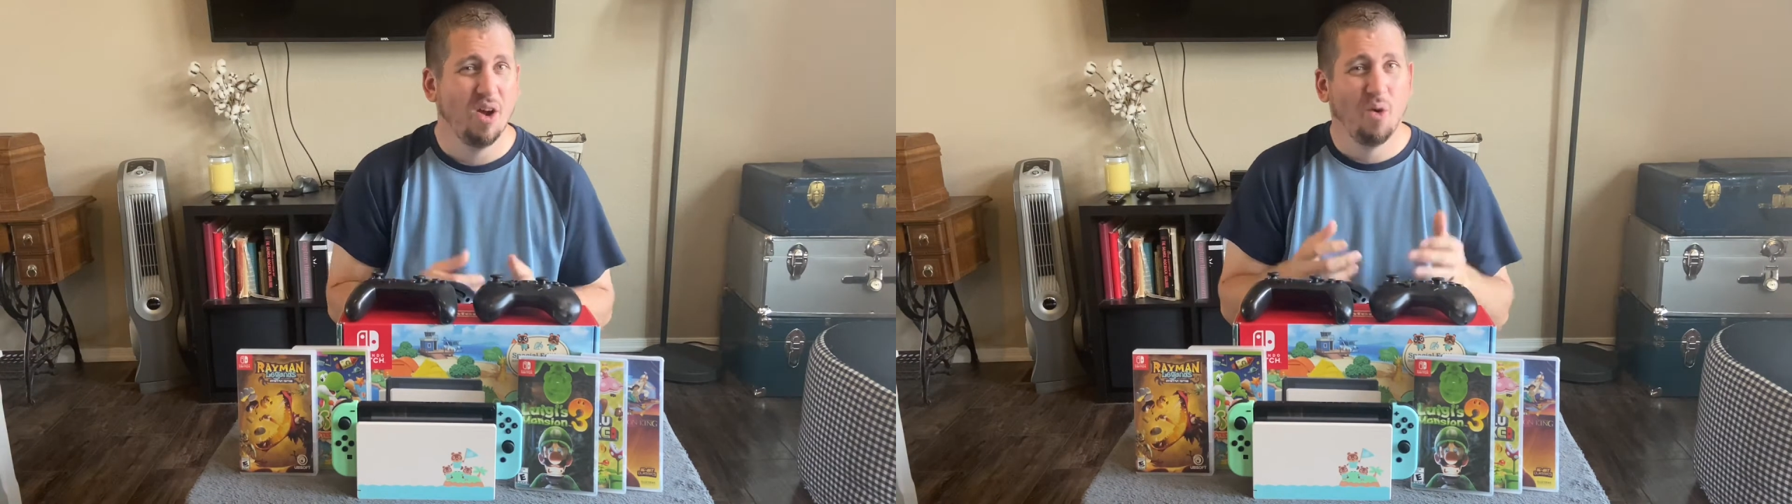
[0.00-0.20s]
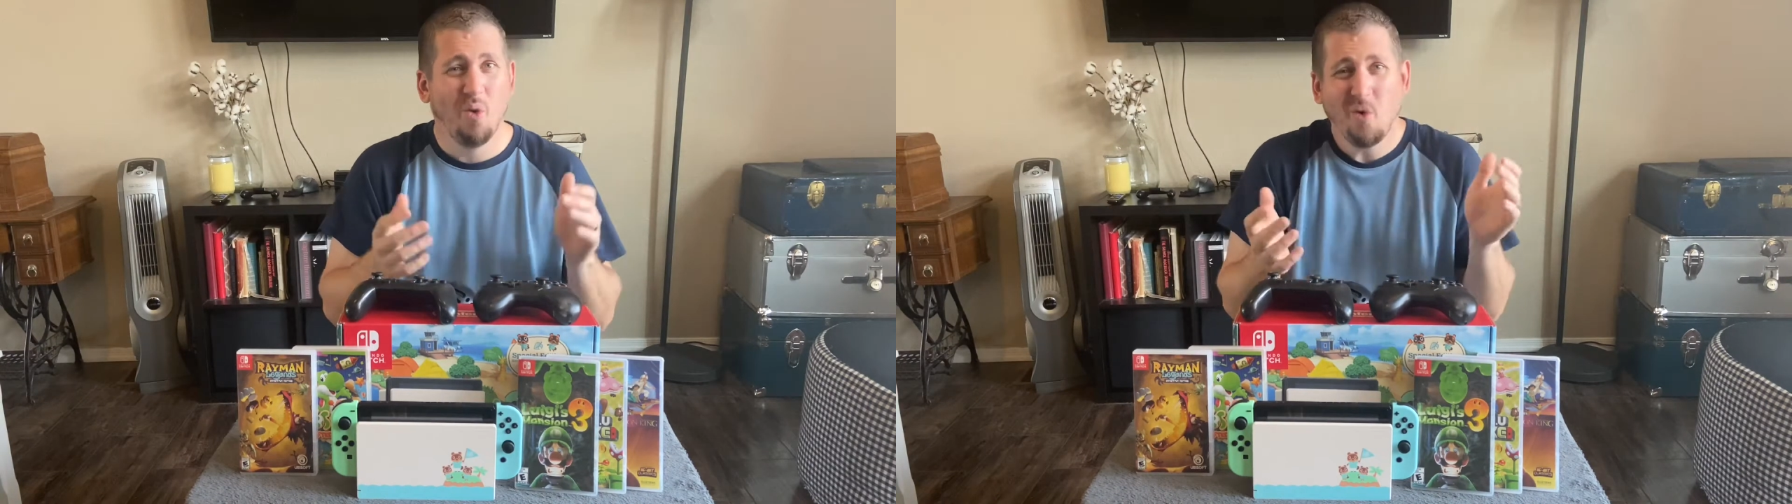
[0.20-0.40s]

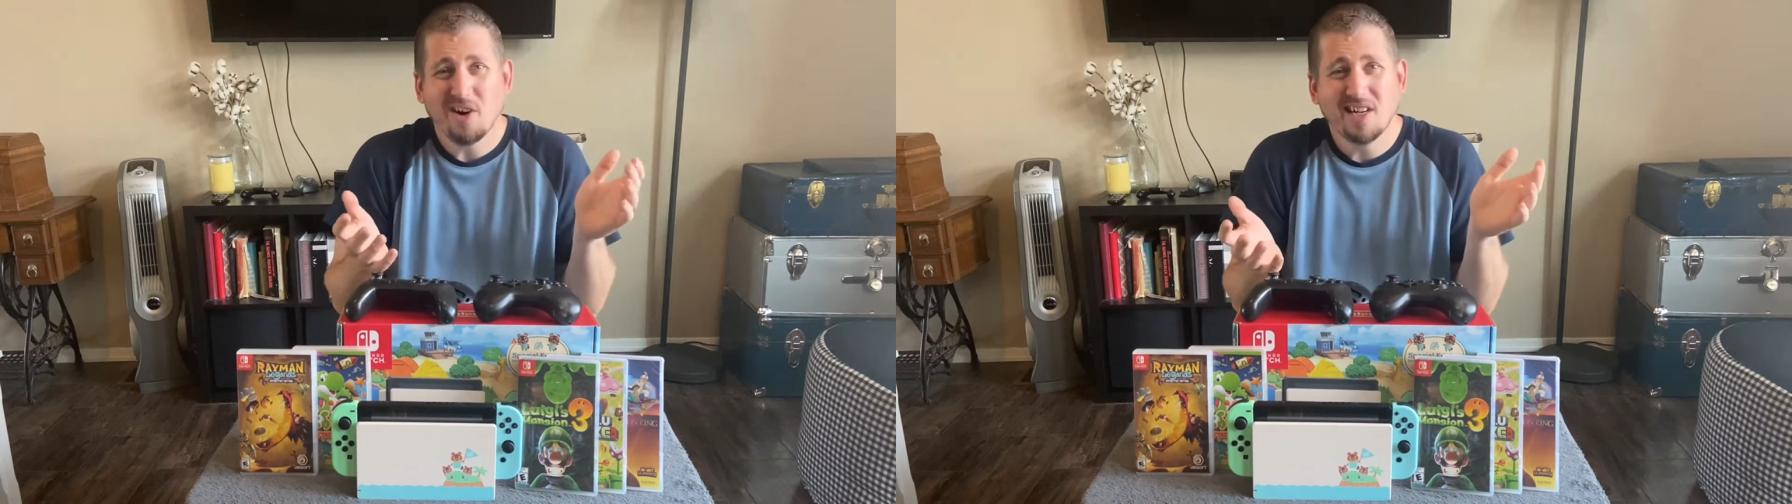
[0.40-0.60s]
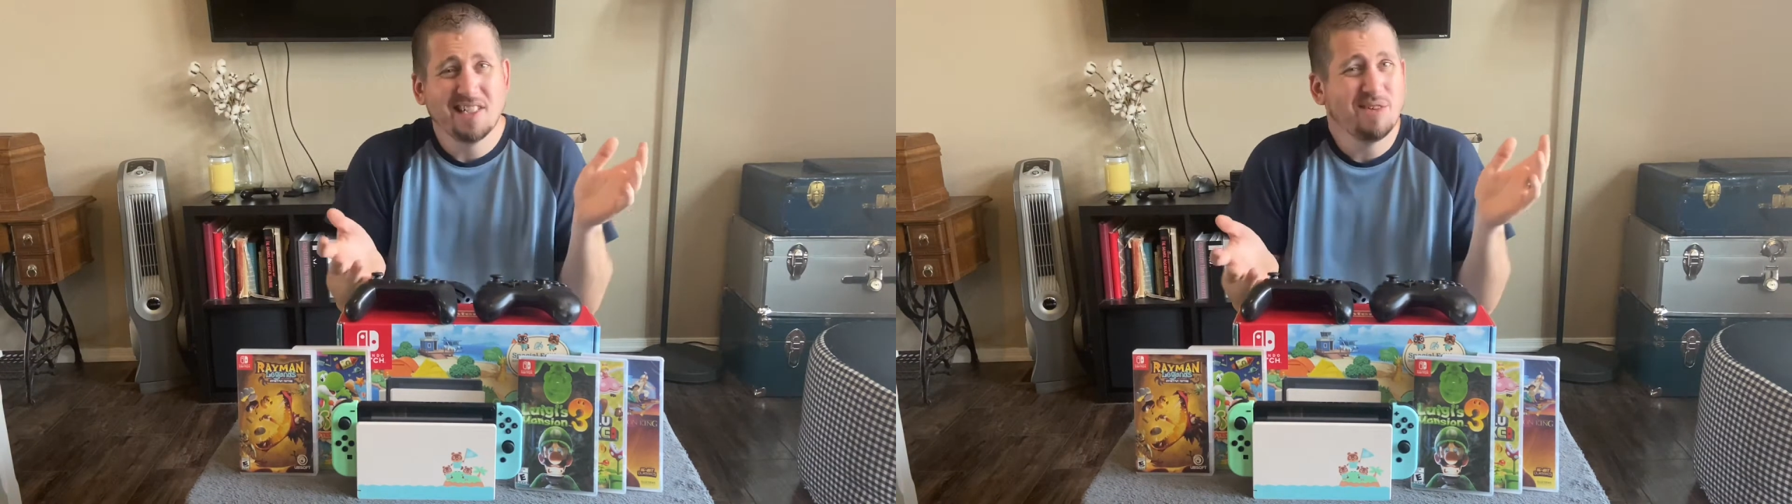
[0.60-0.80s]

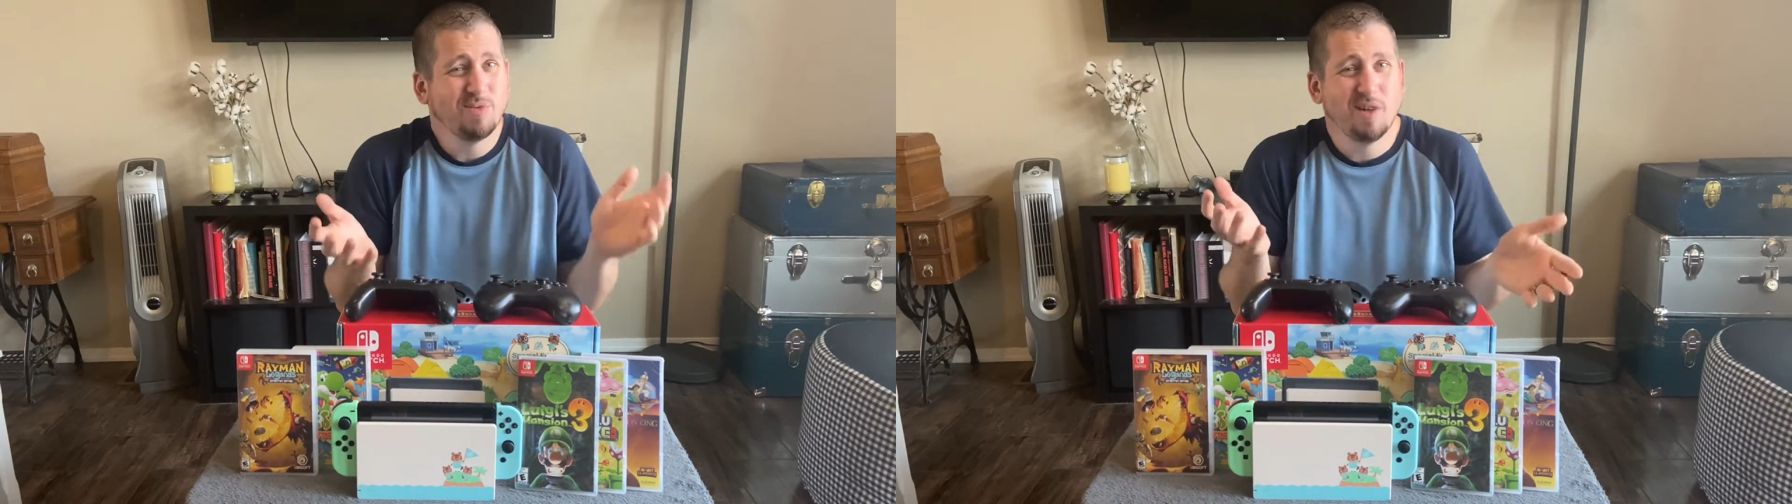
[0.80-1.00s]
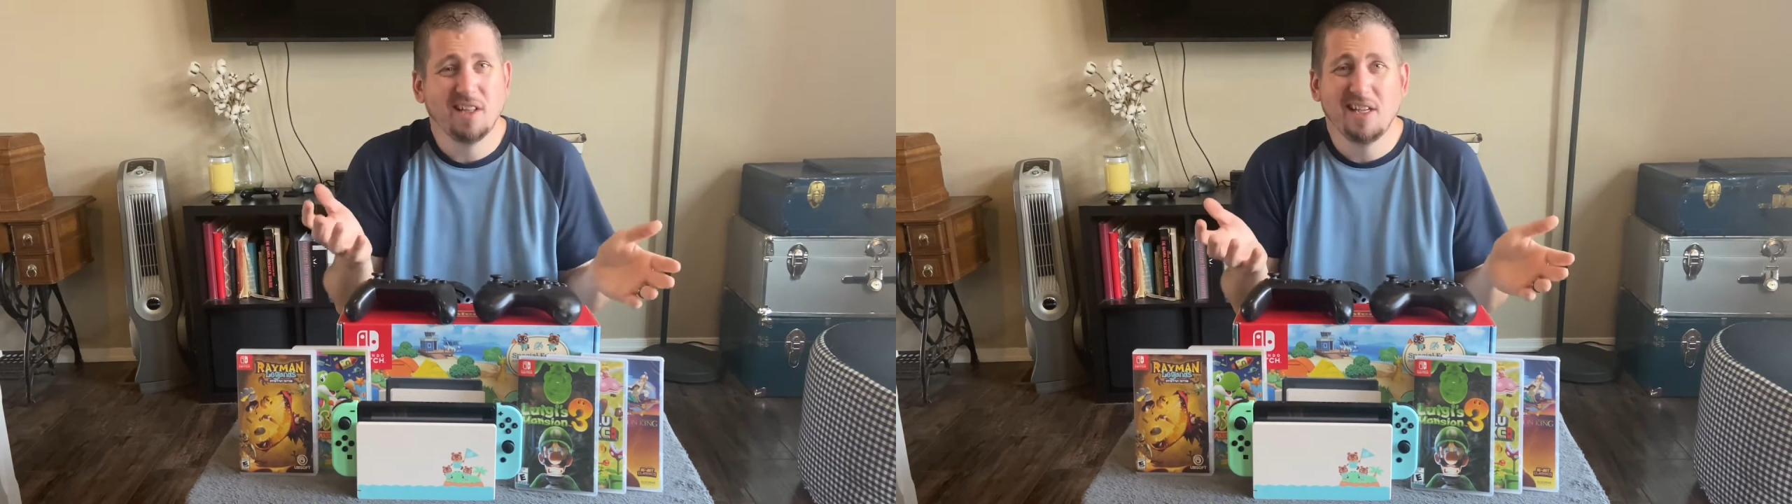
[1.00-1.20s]
Or is it
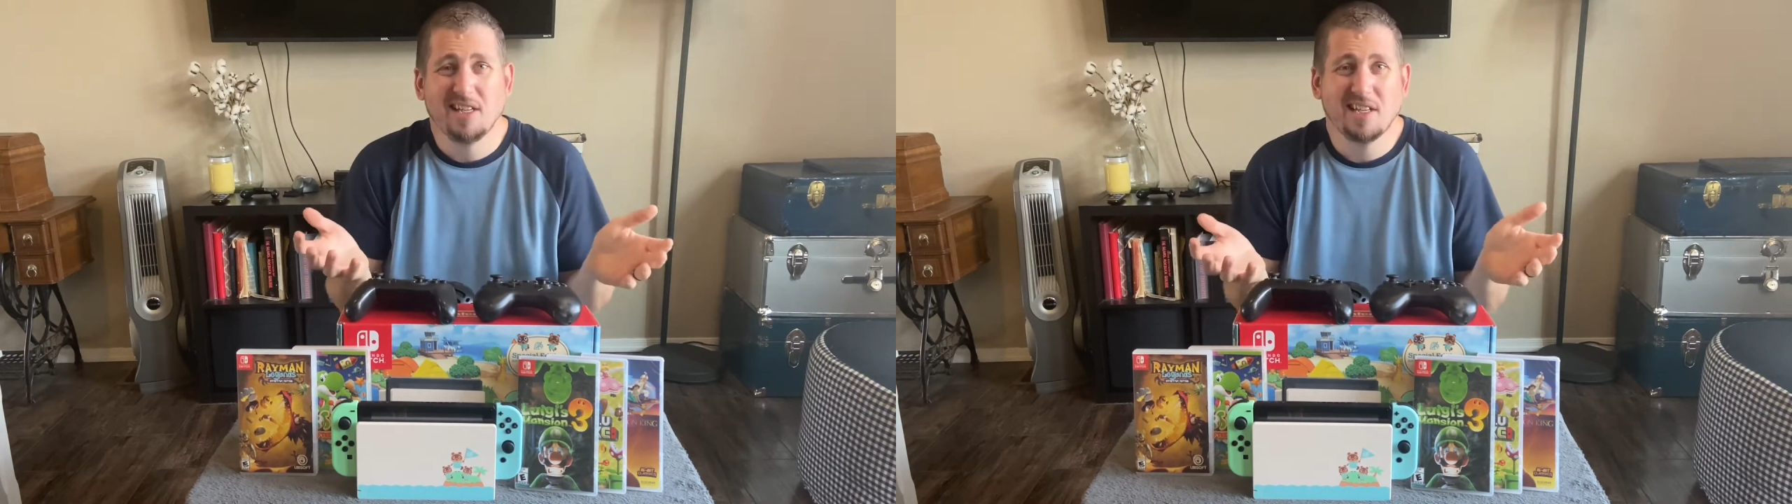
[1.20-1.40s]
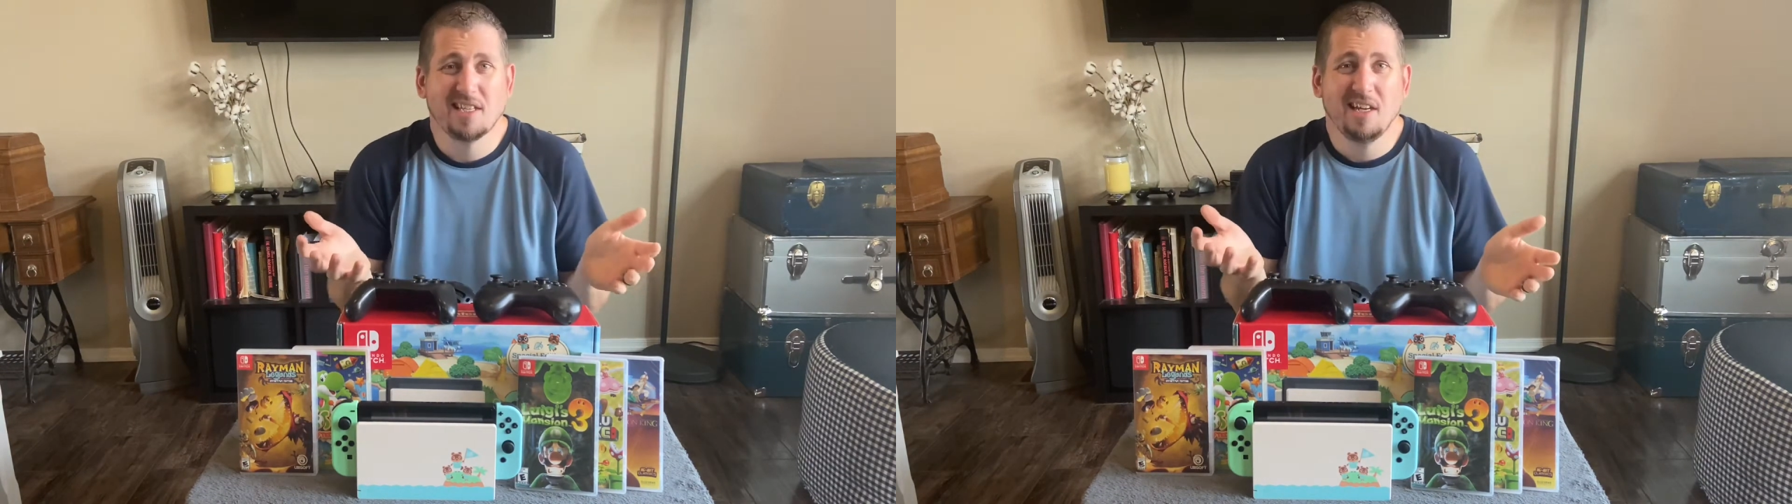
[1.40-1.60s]
really
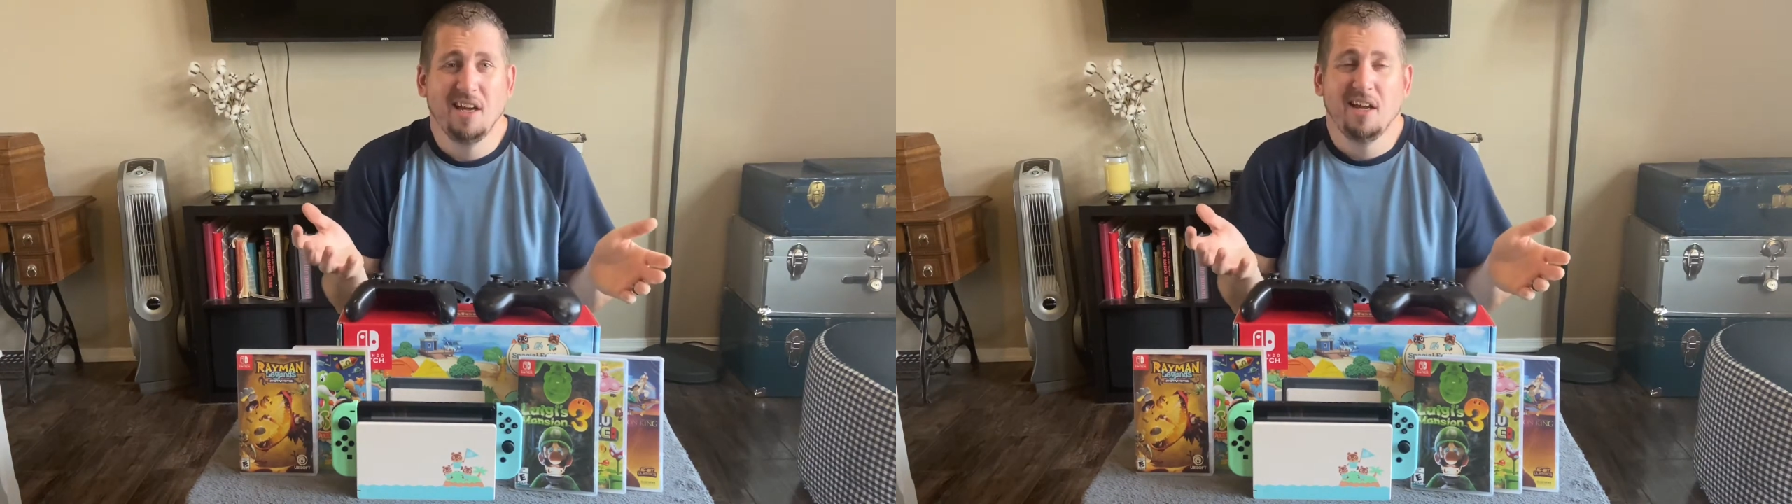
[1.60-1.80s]
just